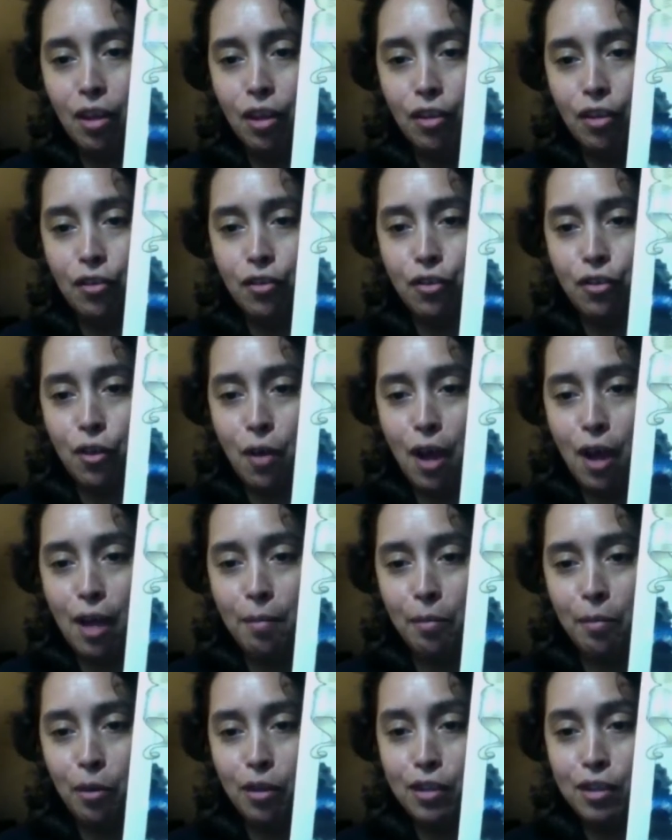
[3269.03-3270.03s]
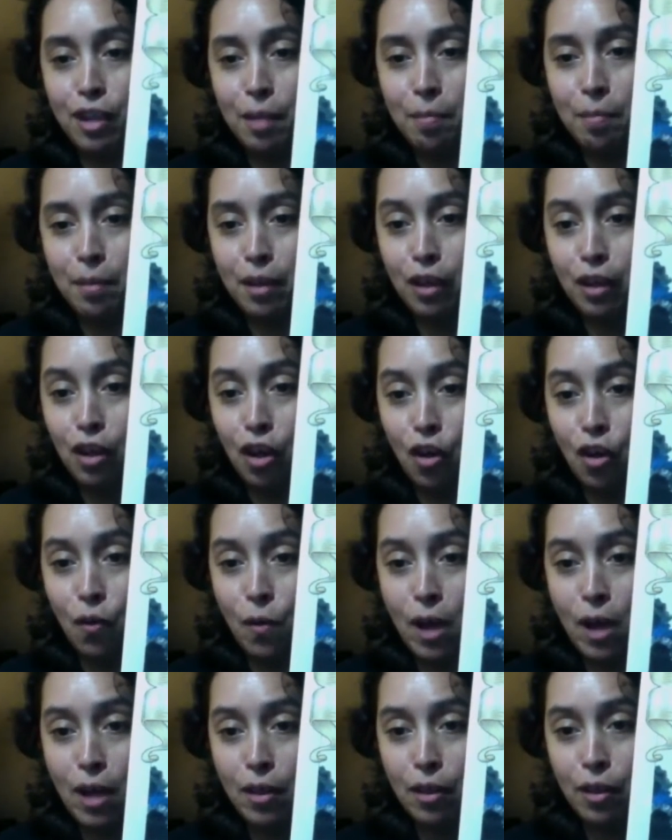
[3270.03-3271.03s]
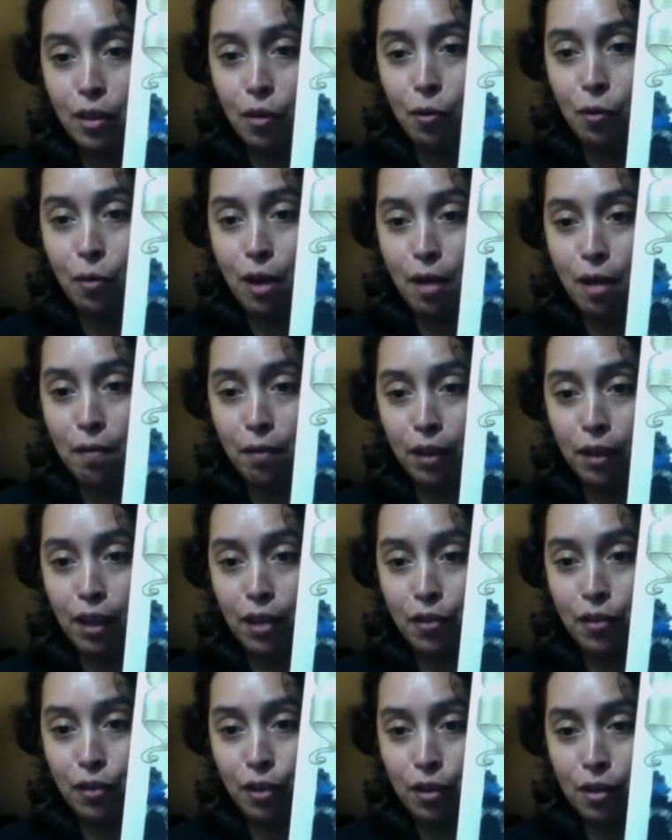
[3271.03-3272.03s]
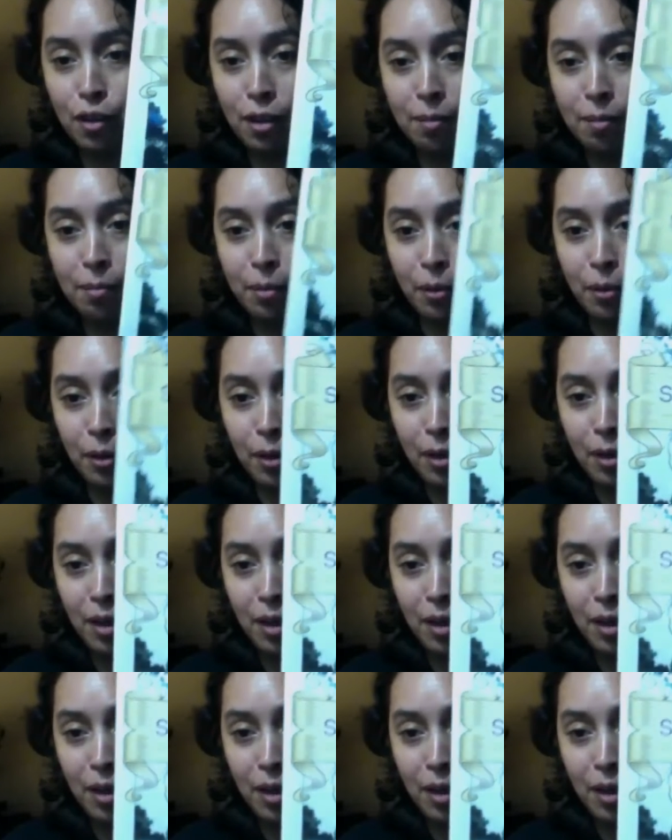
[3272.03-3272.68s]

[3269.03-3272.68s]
So I'm going to type in go, and whoever gets the number,